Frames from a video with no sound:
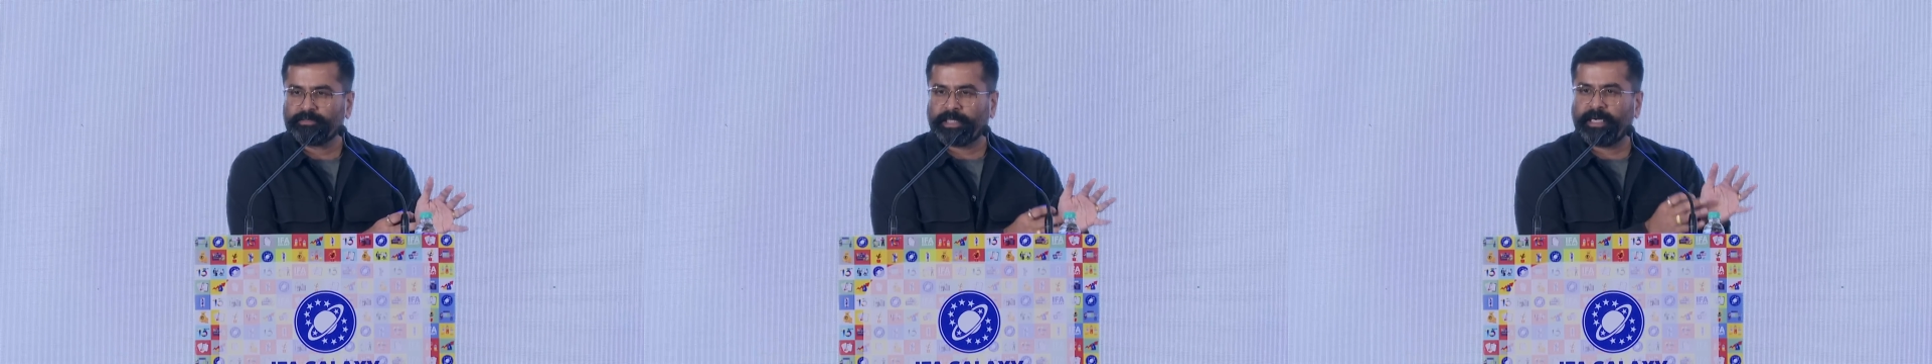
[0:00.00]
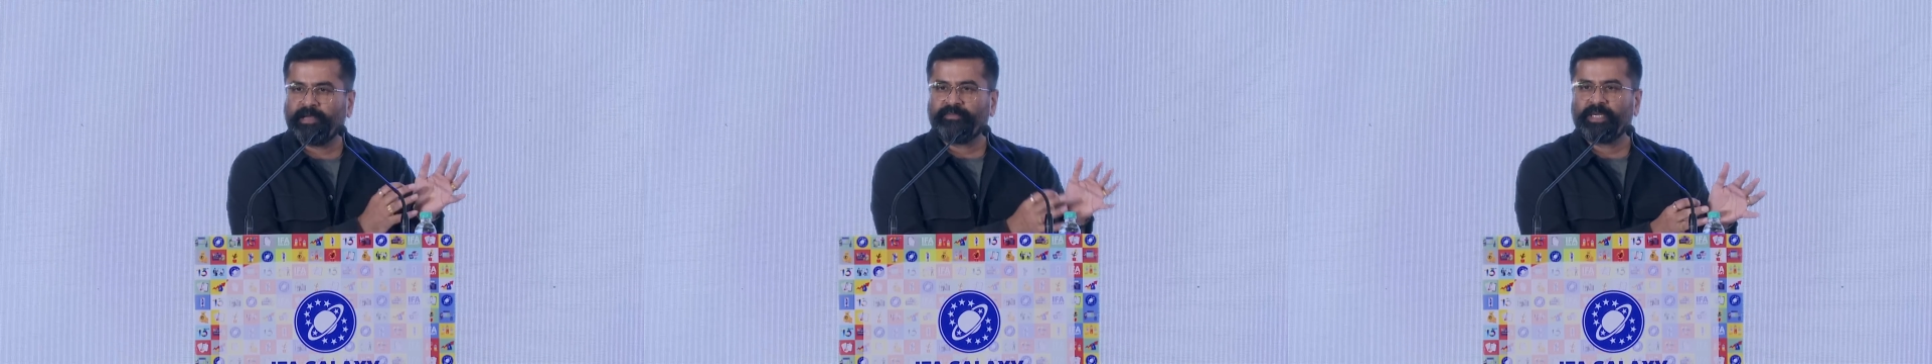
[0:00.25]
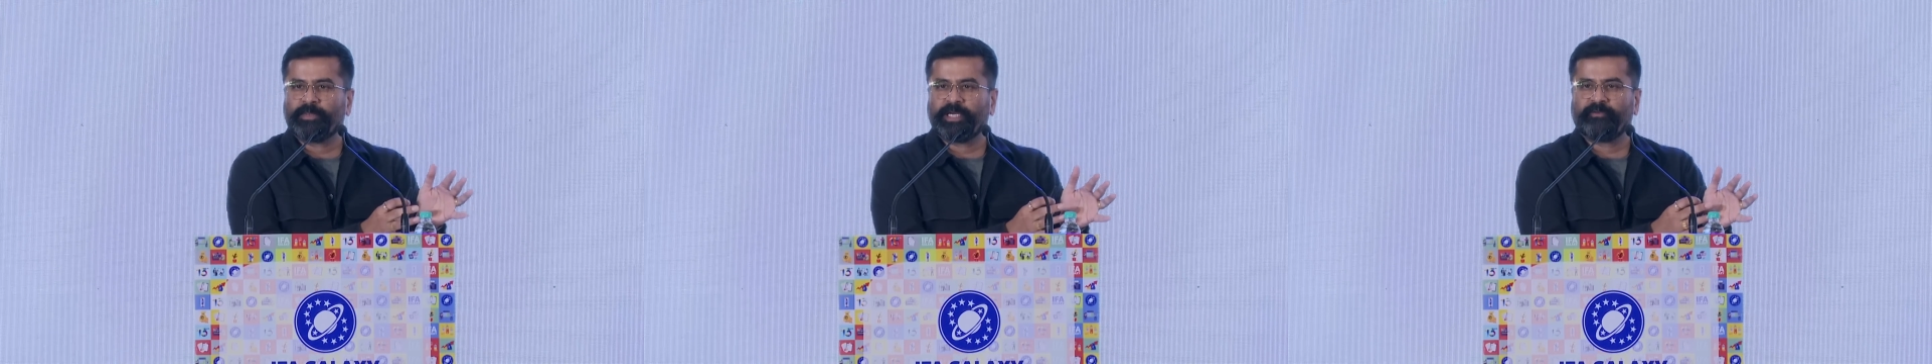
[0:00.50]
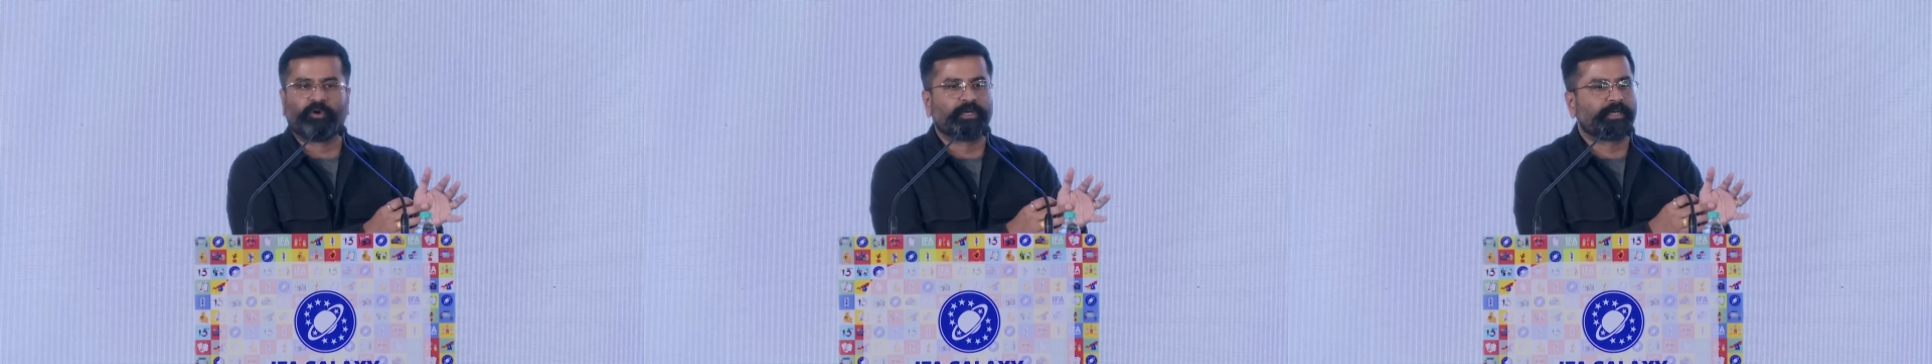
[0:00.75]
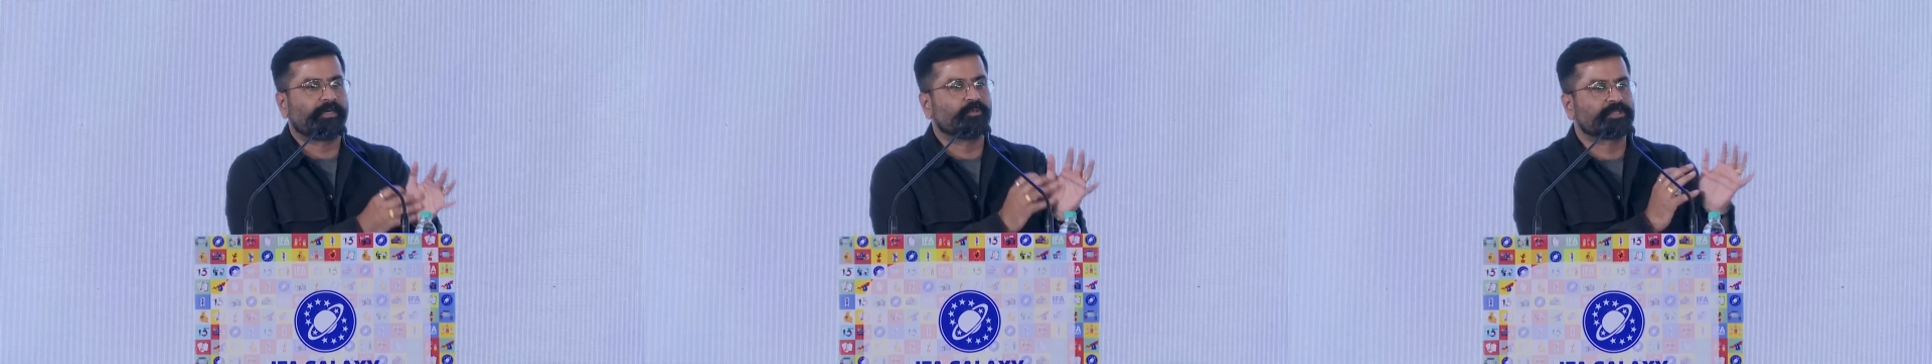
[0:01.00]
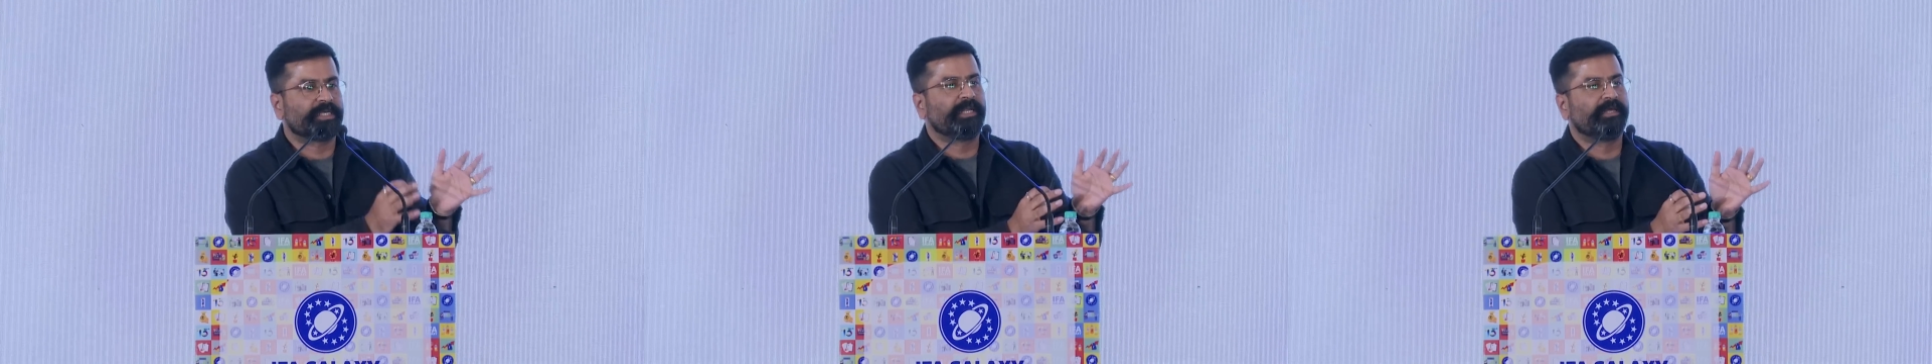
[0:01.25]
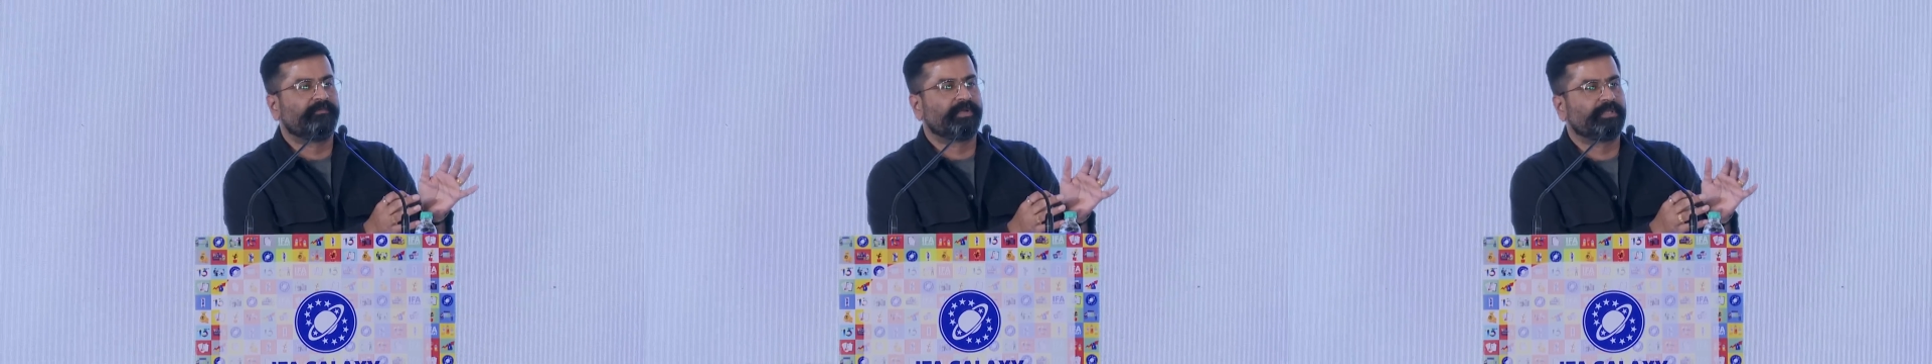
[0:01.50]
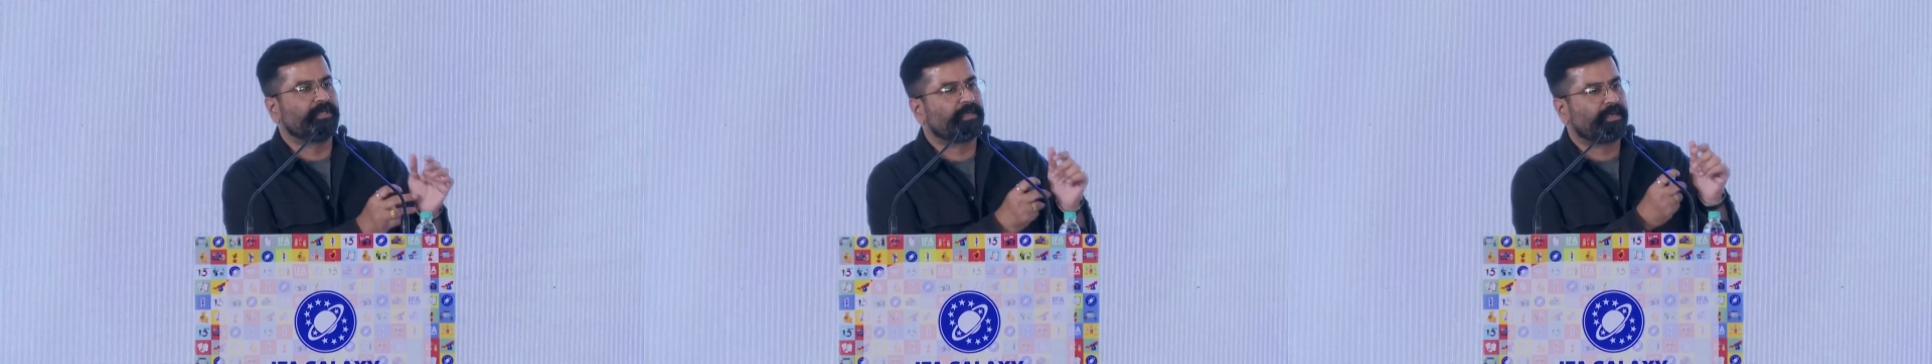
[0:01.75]
and everybody wanted to sell
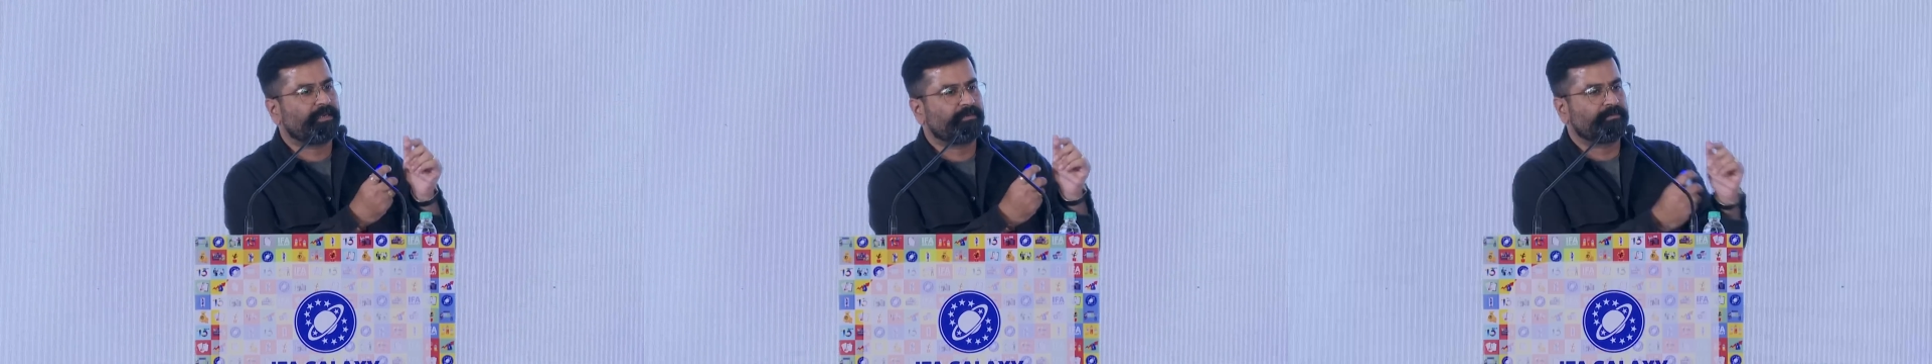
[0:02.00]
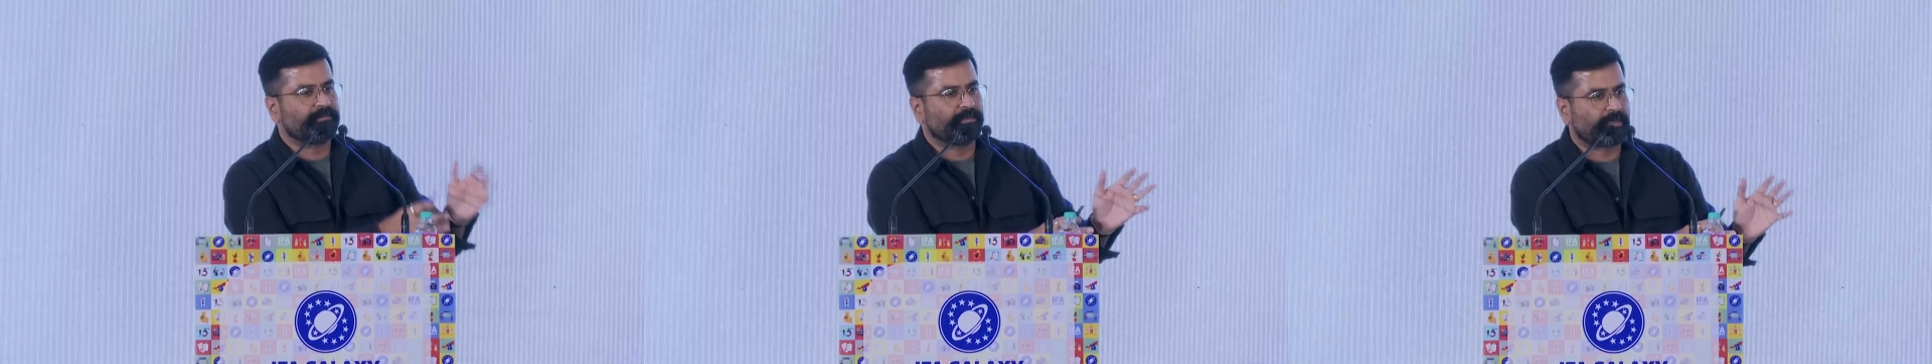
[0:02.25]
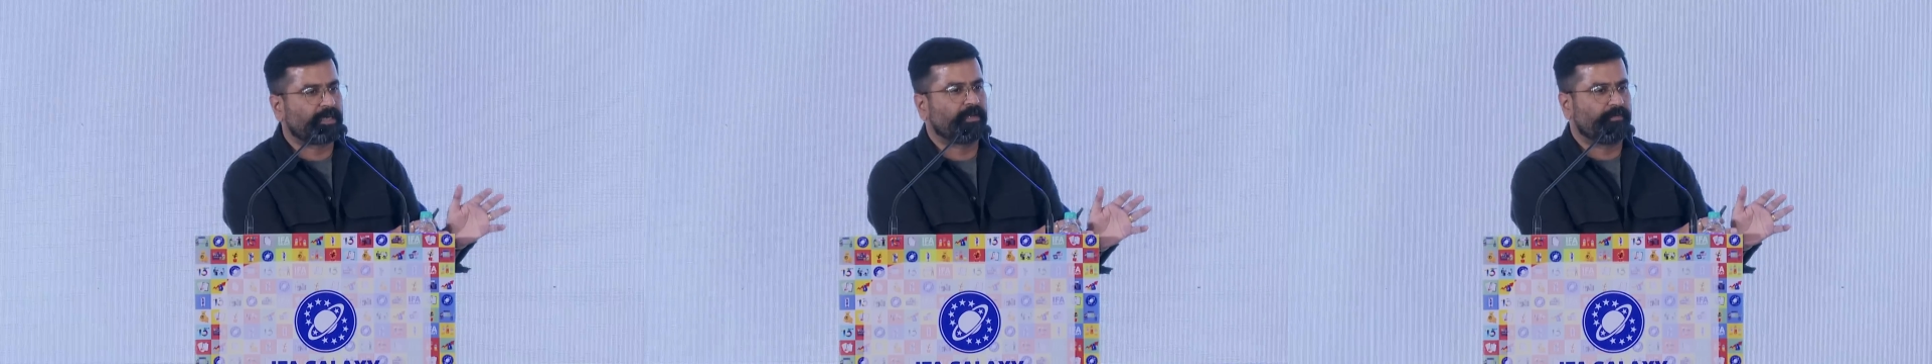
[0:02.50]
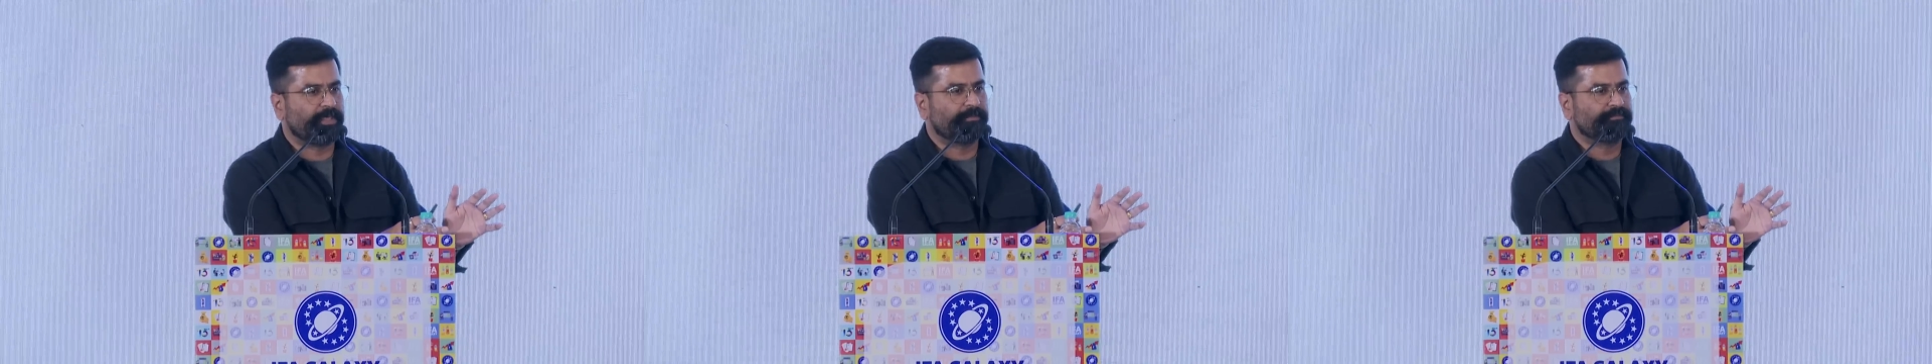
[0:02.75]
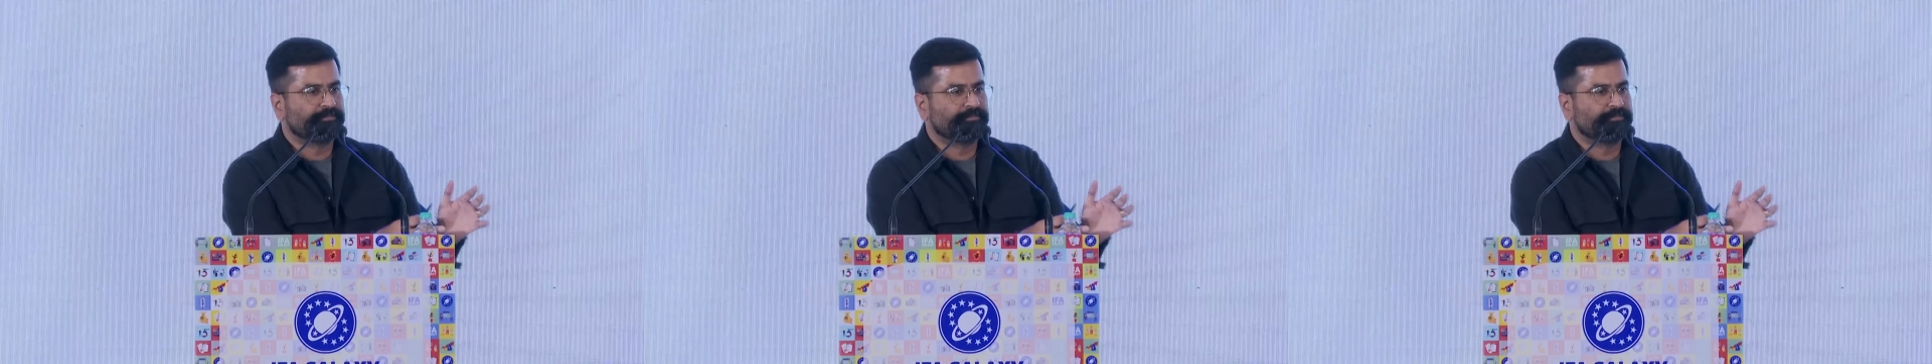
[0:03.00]
everything and run away.